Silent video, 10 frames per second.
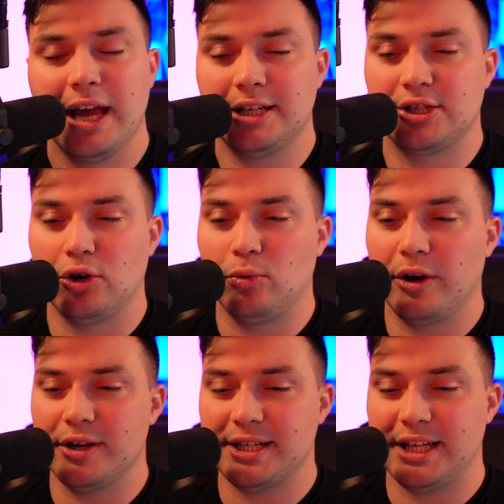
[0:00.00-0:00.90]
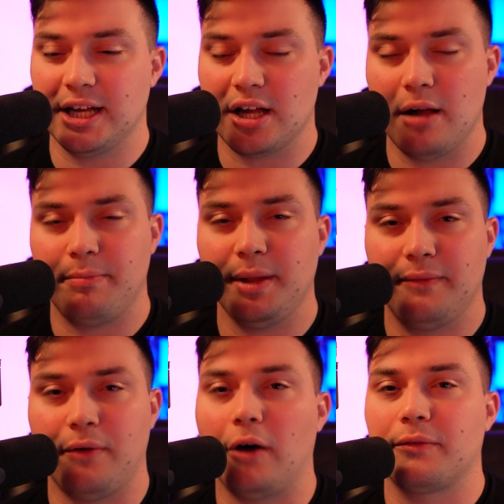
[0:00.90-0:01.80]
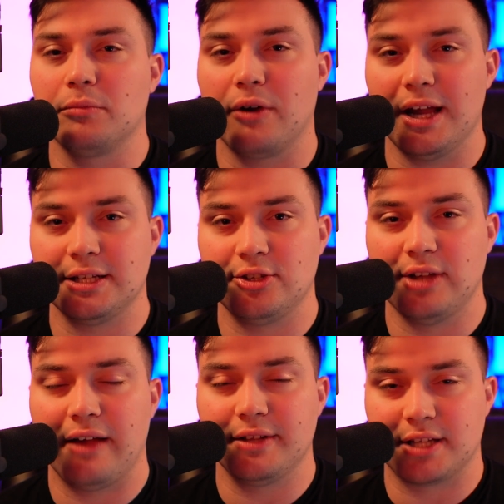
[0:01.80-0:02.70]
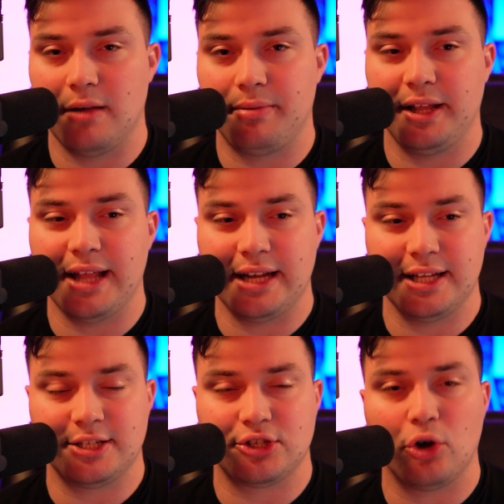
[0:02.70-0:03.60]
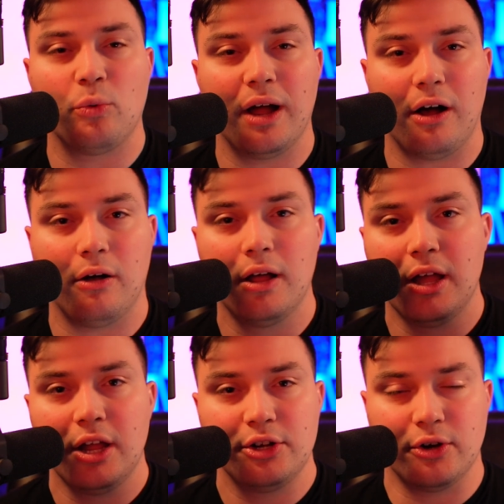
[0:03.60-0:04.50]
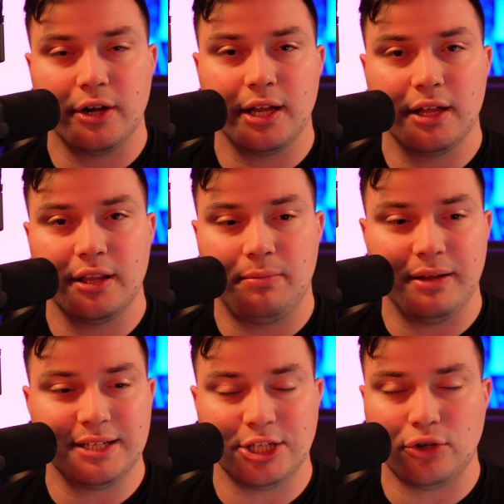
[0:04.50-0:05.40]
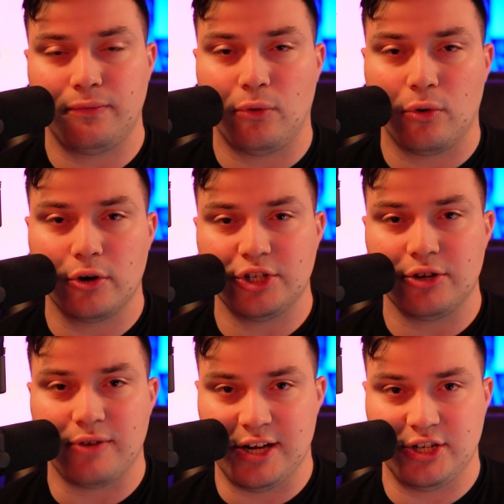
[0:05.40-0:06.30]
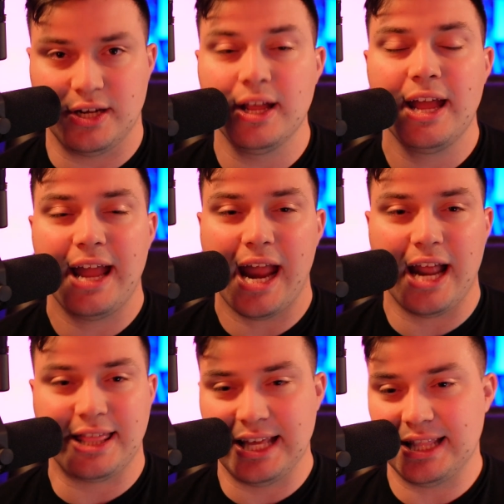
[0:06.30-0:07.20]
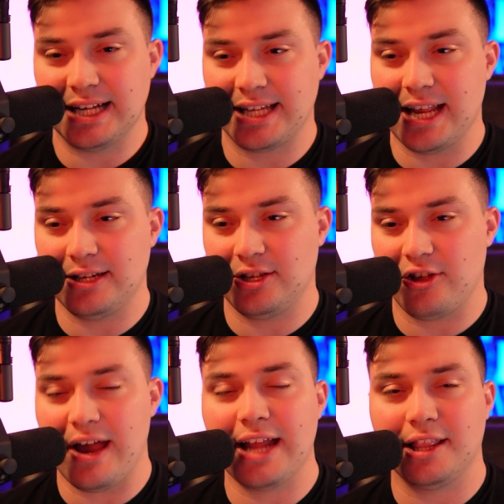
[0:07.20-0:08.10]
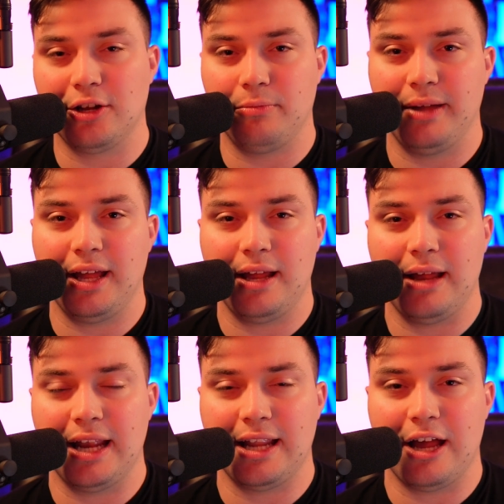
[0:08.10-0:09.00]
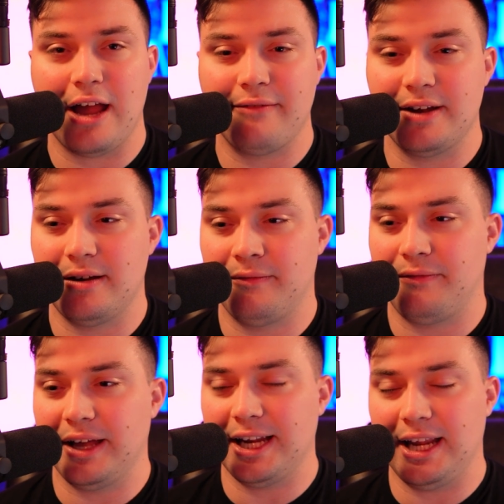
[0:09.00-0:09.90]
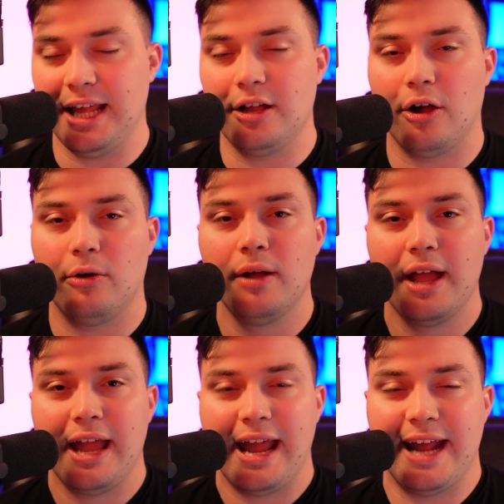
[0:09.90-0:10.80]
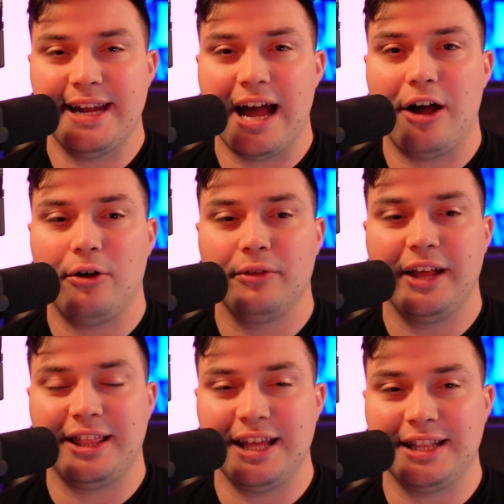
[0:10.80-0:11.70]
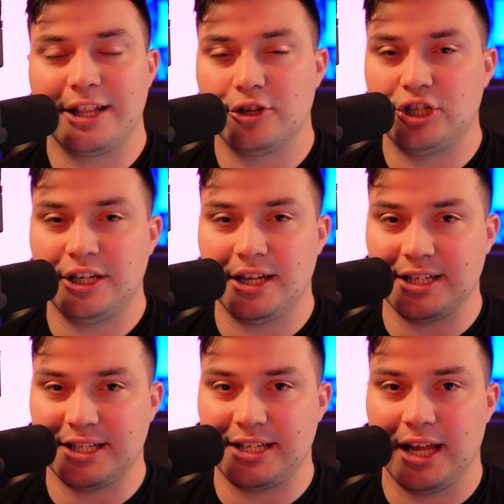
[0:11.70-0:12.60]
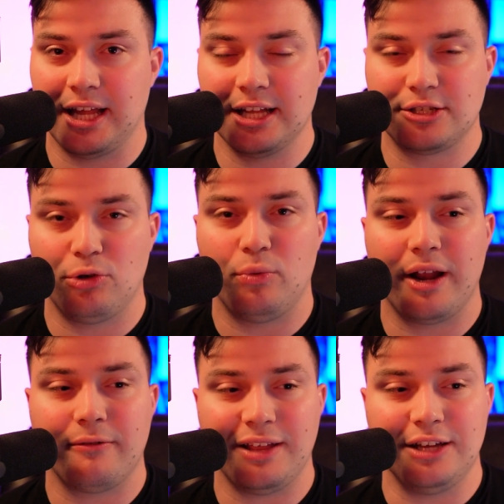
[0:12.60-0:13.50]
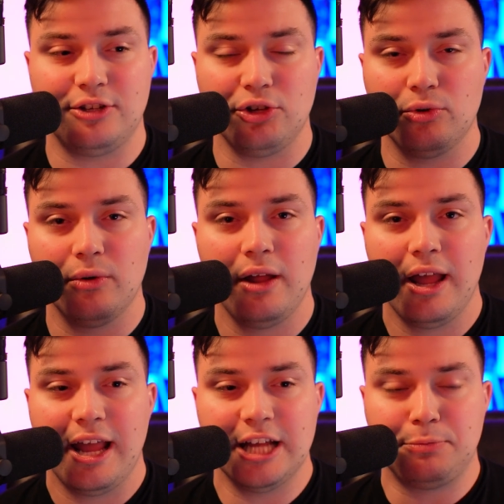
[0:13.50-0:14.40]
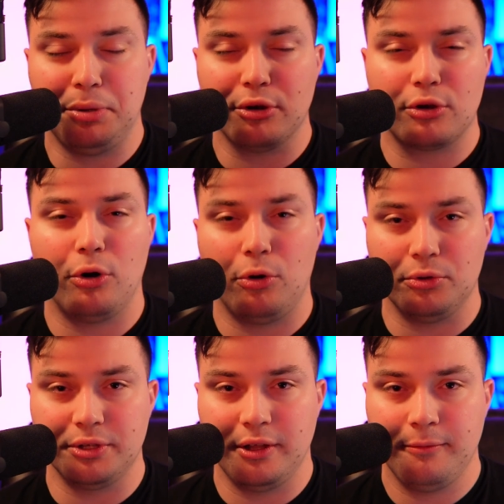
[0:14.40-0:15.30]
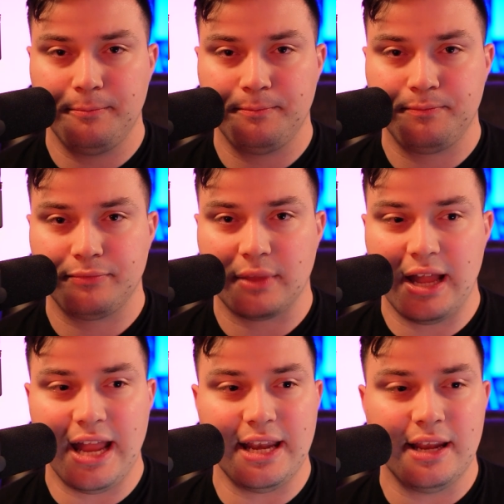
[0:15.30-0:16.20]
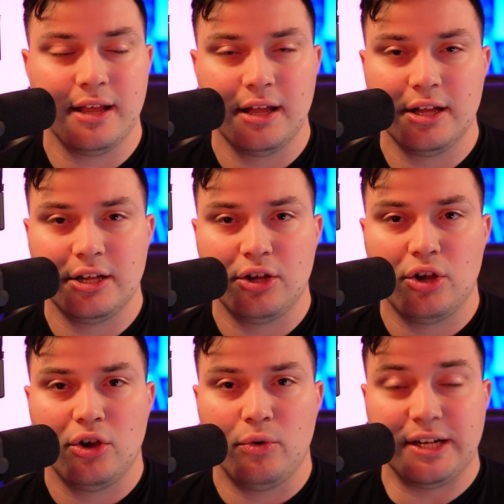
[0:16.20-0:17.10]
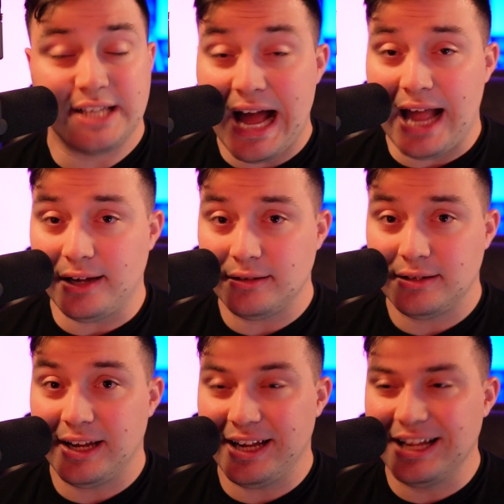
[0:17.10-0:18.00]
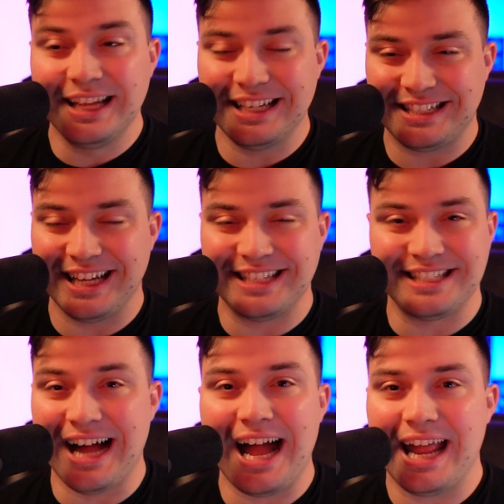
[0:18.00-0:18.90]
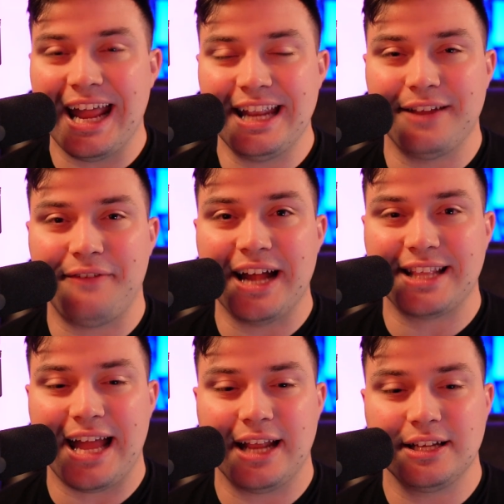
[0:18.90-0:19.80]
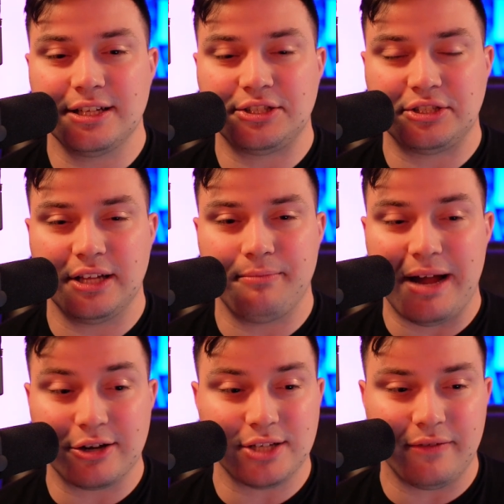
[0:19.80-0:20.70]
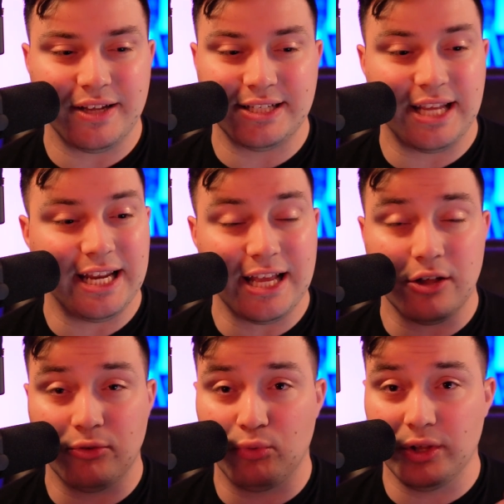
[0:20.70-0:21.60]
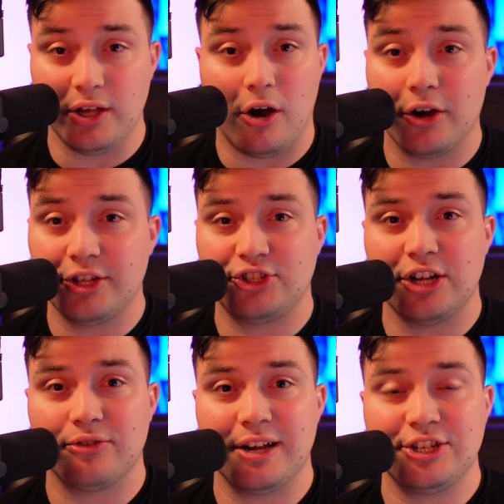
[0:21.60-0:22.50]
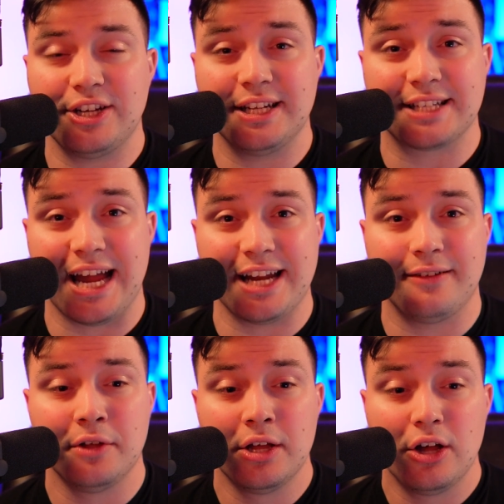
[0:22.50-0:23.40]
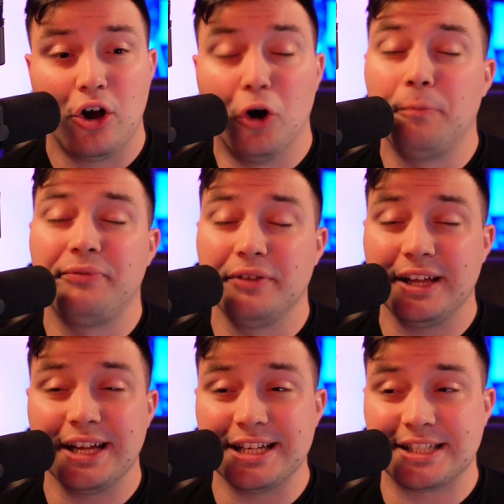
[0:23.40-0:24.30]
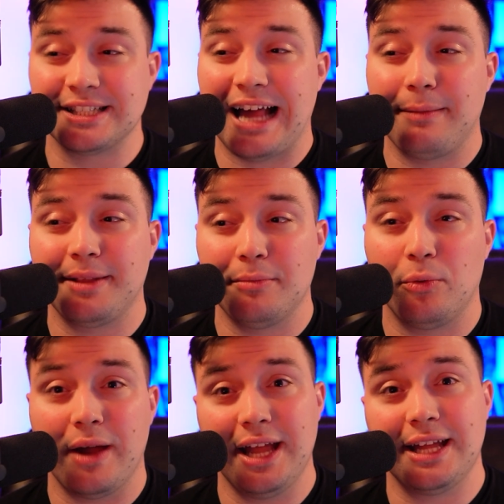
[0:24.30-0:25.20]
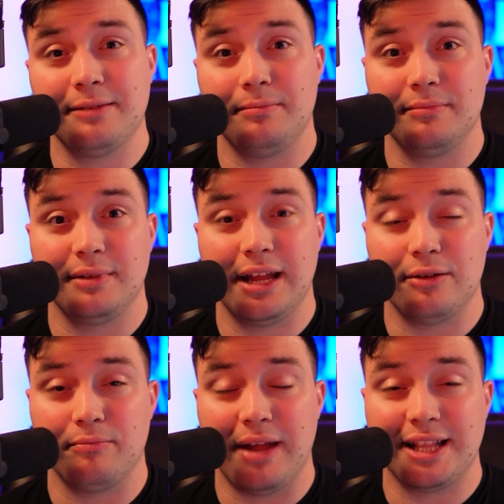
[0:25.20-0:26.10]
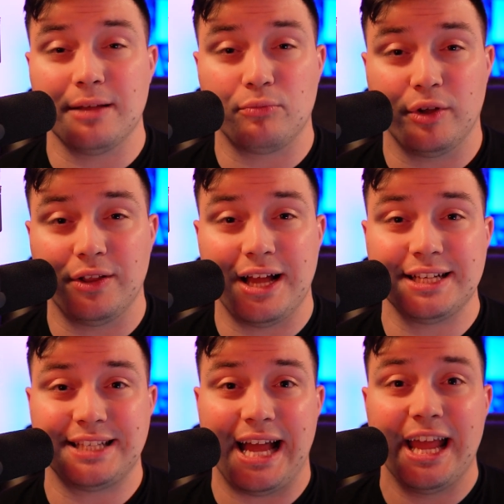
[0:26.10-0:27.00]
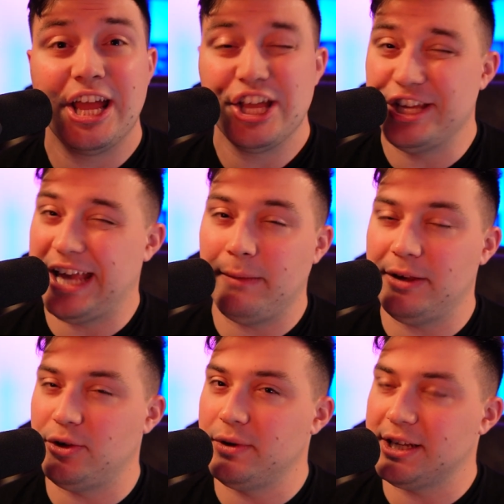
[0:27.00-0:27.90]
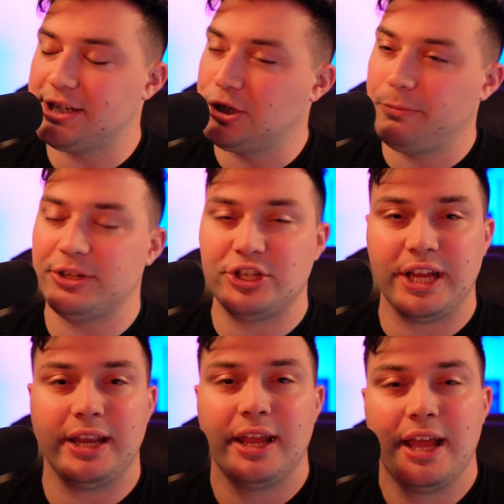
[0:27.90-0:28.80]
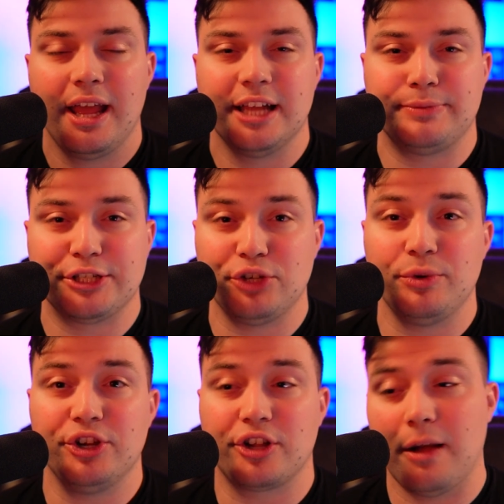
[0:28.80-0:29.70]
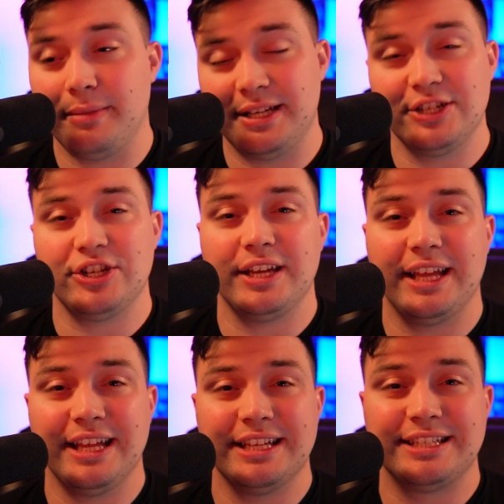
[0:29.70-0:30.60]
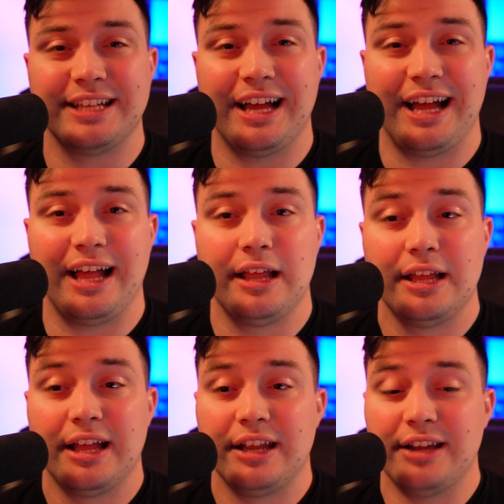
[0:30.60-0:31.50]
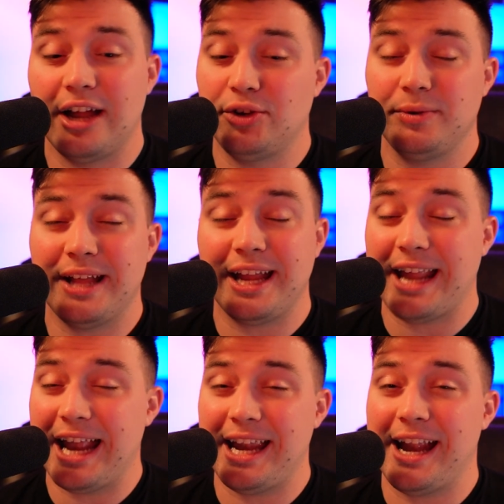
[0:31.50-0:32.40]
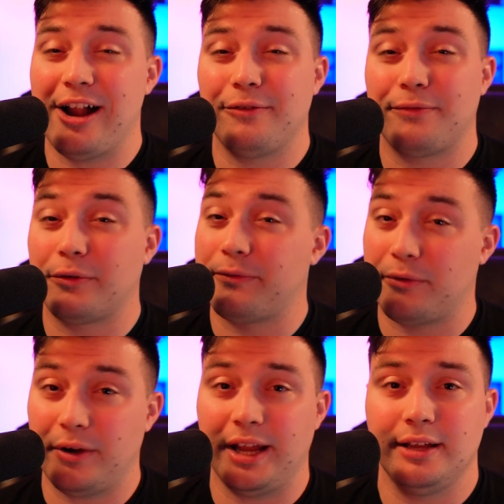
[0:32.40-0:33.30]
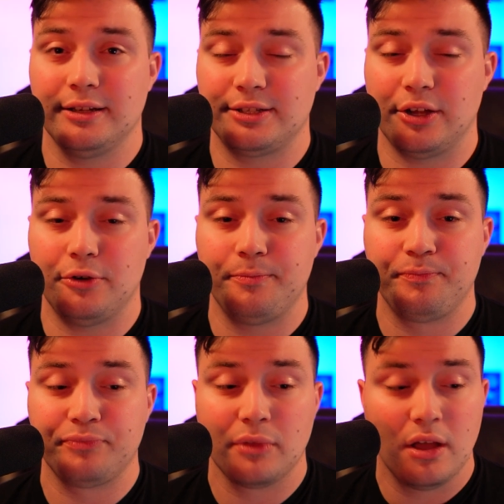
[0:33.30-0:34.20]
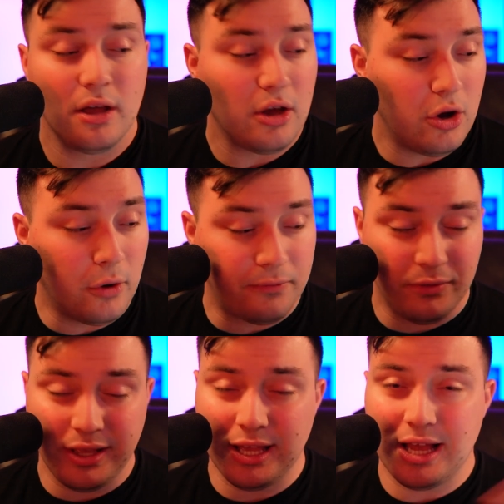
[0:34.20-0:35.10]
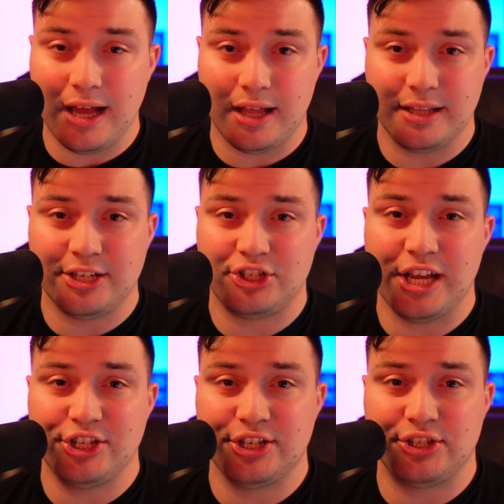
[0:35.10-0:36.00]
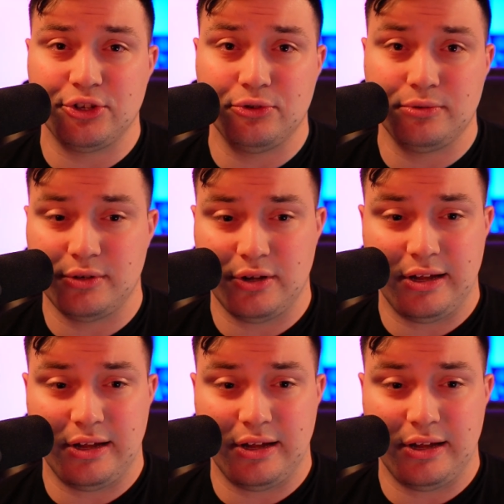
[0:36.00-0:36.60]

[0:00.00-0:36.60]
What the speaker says: It's so weird to see a company fall from grace. You have this company that did so well during the PlayStation 4 generation, and I think that's getting to their head a little bit, and they have an inflated ego, and now they think that their shit doesn't stink, and so whatever they do is pure gold. And it's not. It's not. And the fact that Microsoft is hitting really hard this generation is kind of hopefully going to slap them awake and make them realize that you can't be doing this stupid shit, especially when your competition is not doing that and handing it out for free. So hopefully this changes soon.